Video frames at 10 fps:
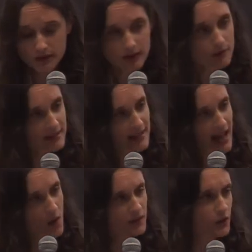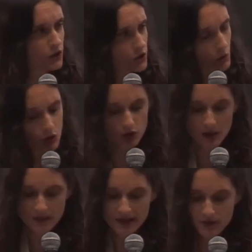right now, at the social
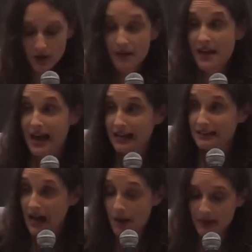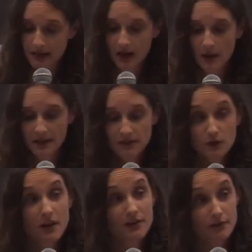upheaval, the economic
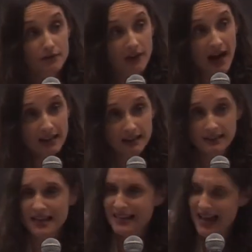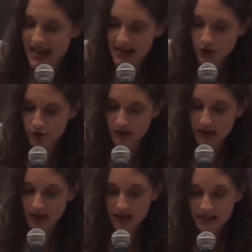upheaval, the violence and hatred
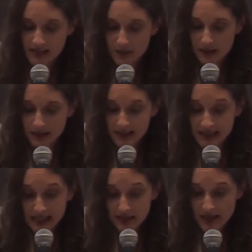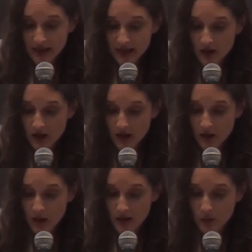seeming, seething
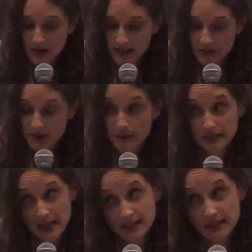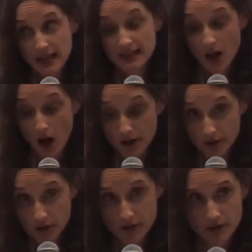at what seems to be less and less
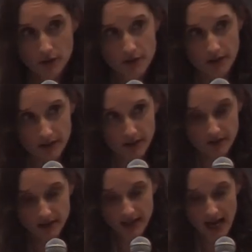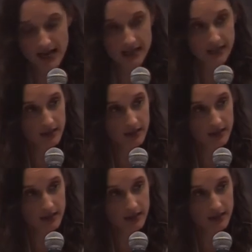under the surface of society?